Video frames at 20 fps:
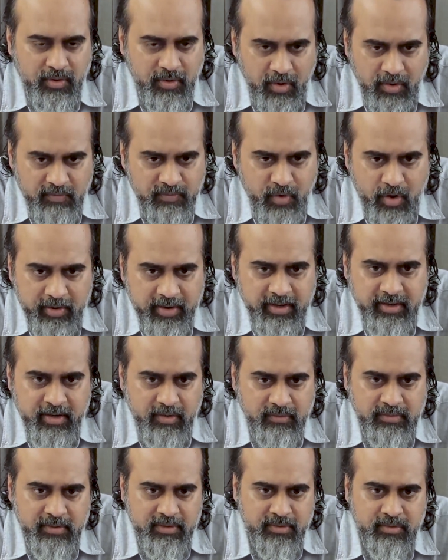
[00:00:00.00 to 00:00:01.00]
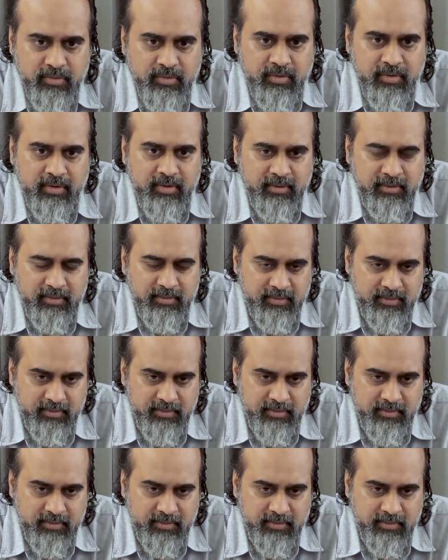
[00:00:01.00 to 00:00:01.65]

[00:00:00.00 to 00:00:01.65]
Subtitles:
are not walking down a road.